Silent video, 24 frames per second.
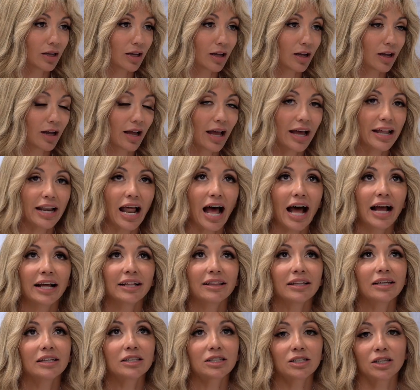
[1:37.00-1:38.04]
yeah. And I
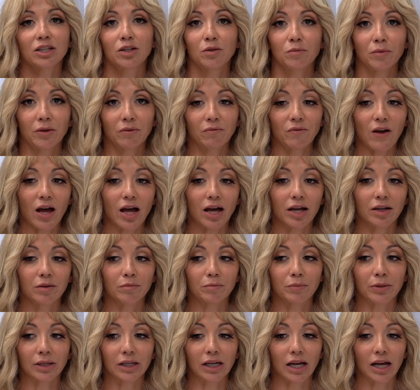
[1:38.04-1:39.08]
think it's going to be
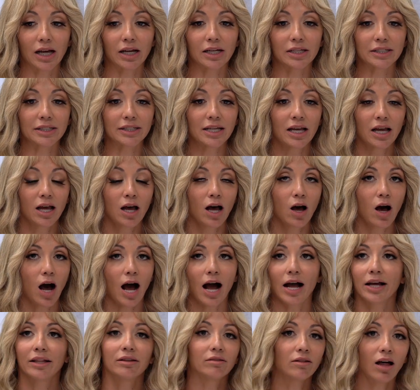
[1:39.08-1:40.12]
fun because
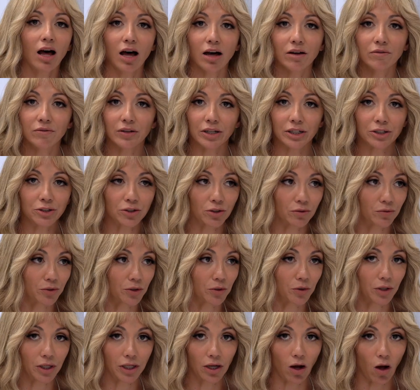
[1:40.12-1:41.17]
I love
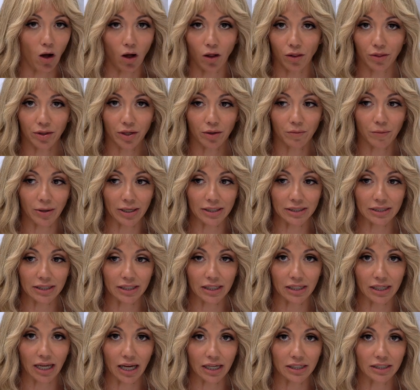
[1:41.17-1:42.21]
interviewing all the
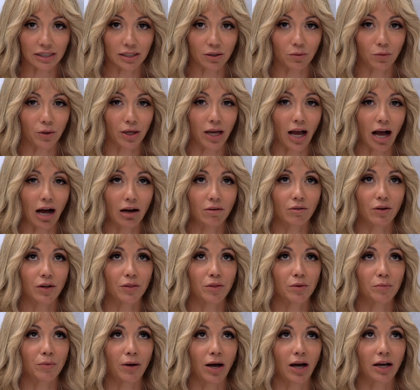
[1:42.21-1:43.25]
amazing guests that we have on
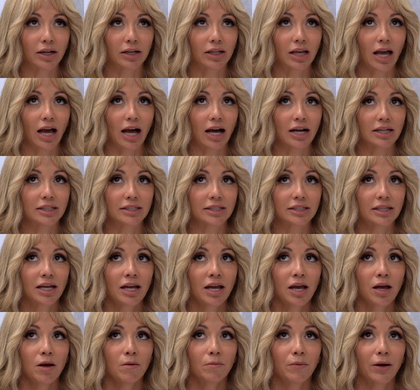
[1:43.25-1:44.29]
the podcast,
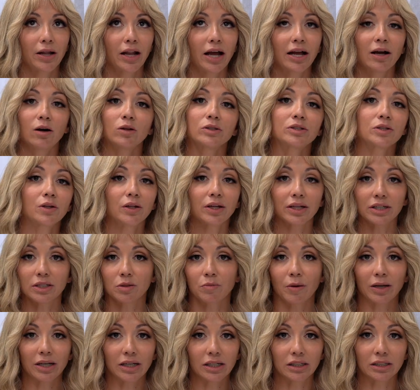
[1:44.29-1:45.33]
but I also like
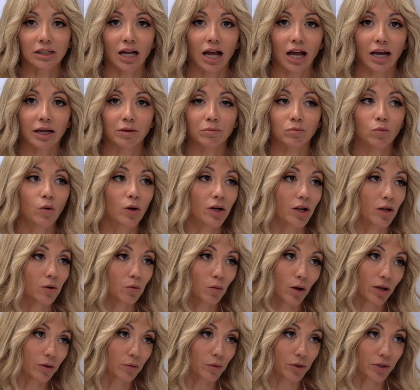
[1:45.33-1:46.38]
spending time
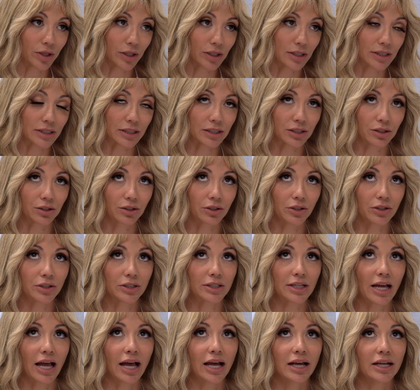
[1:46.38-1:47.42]
one-on-one with the
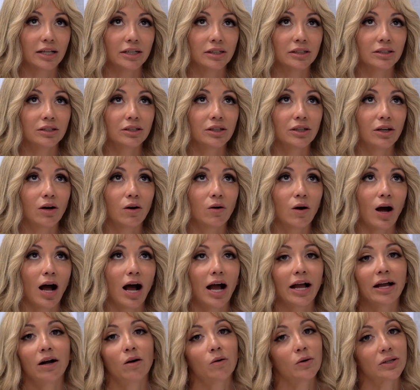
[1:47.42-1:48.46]
listeners. And, you know,
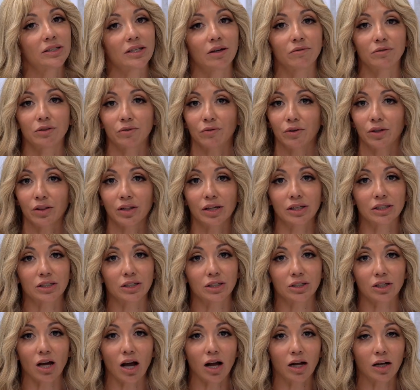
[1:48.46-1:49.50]
I always have different things
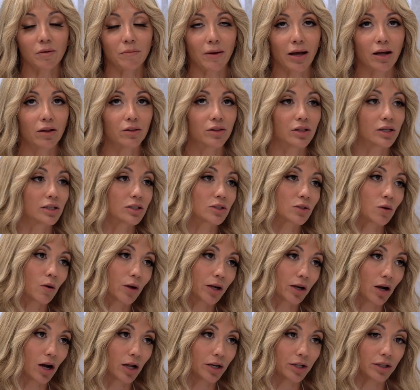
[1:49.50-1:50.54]
to talk about, things
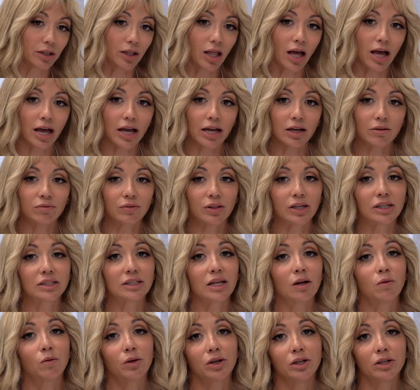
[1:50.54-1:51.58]
going on in life, things
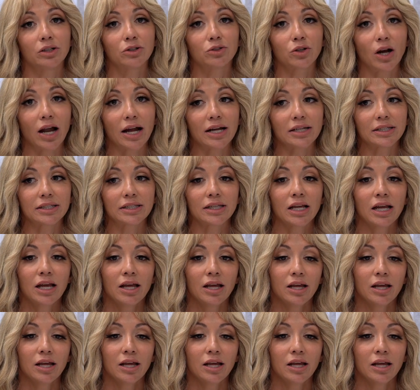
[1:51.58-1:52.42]
I want to address,